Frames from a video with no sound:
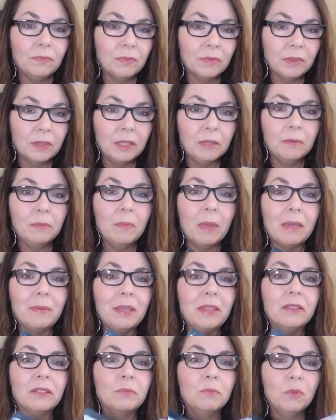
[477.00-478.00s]

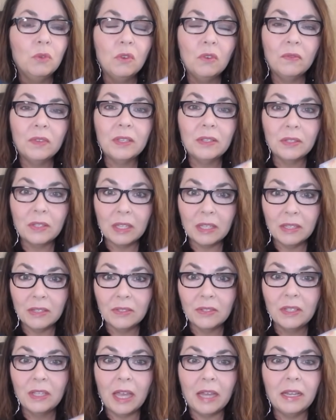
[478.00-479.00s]
maybe this move is
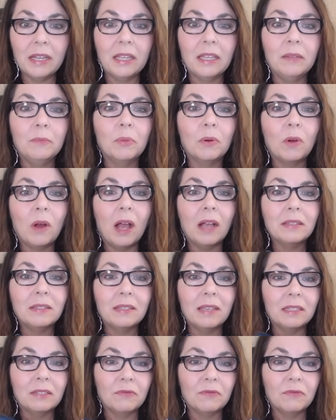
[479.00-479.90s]
getting in process